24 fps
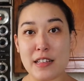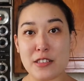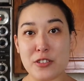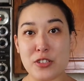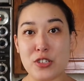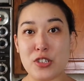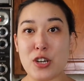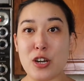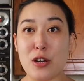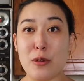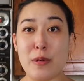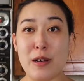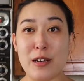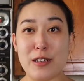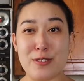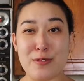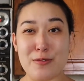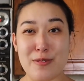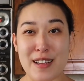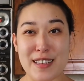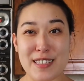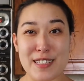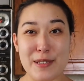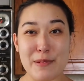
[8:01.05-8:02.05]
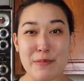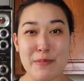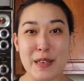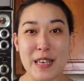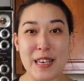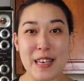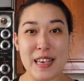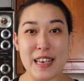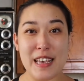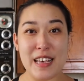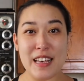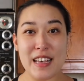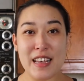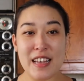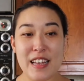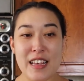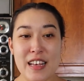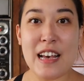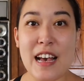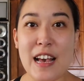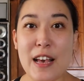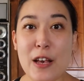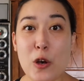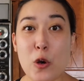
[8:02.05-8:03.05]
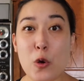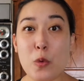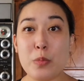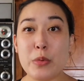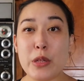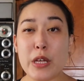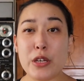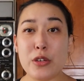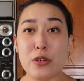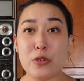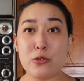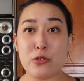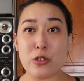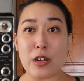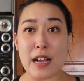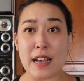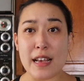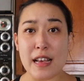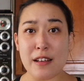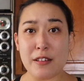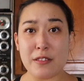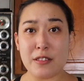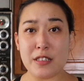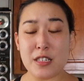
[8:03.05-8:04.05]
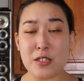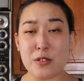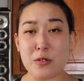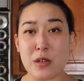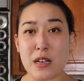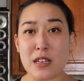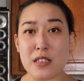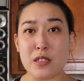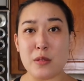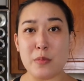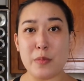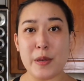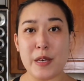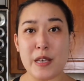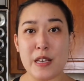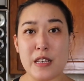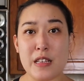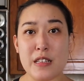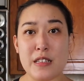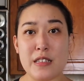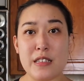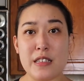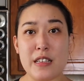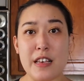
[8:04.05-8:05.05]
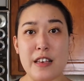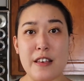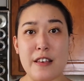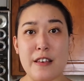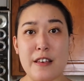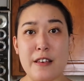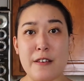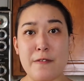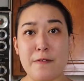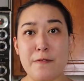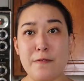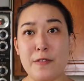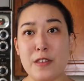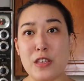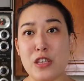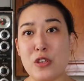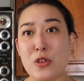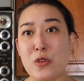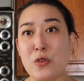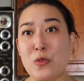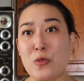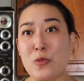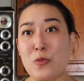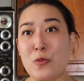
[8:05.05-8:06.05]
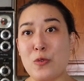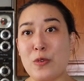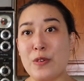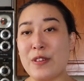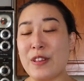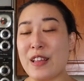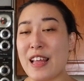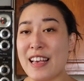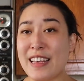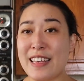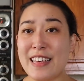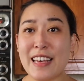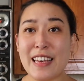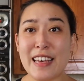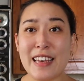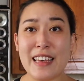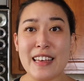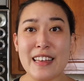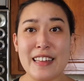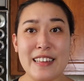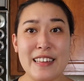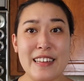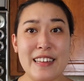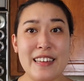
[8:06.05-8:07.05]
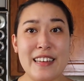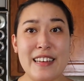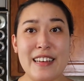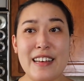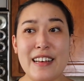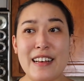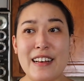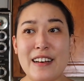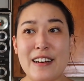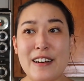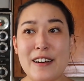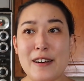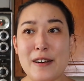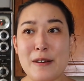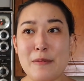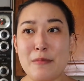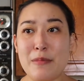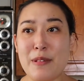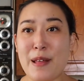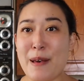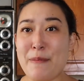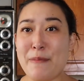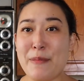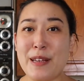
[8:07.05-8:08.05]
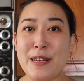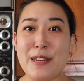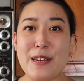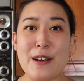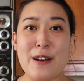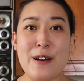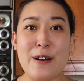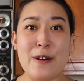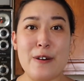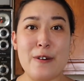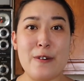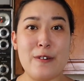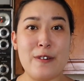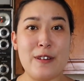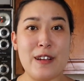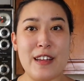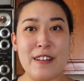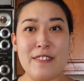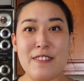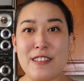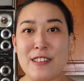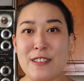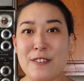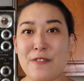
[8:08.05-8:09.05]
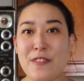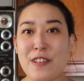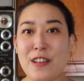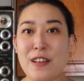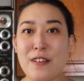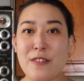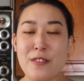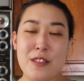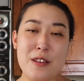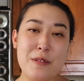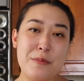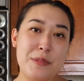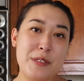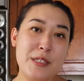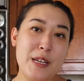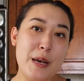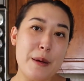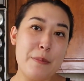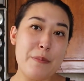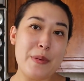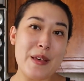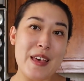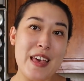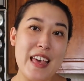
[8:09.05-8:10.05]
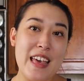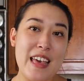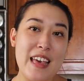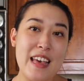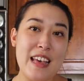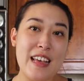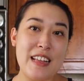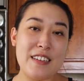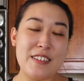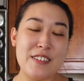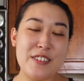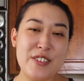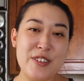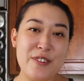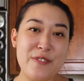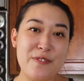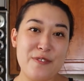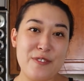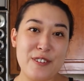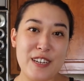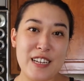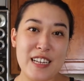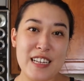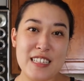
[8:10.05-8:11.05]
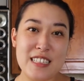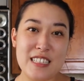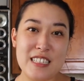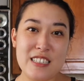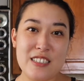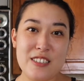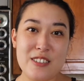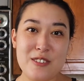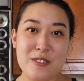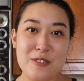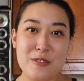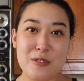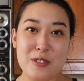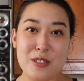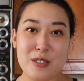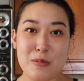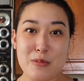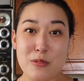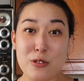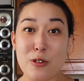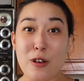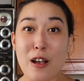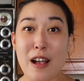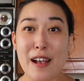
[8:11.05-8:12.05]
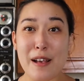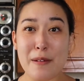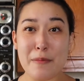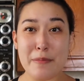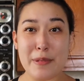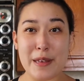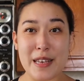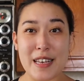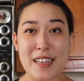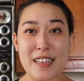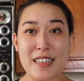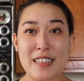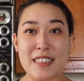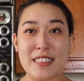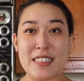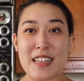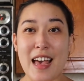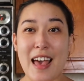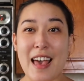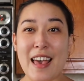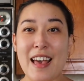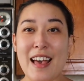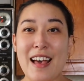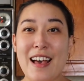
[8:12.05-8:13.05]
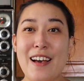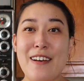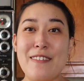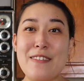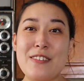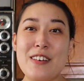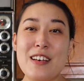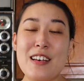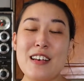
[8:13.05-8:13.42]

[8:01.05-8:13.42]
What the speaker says: Starbucks recipe. I hope that you try out these recipes. If you like it, let me know. Give this video a thumbs up and don't forget to subscribe because I have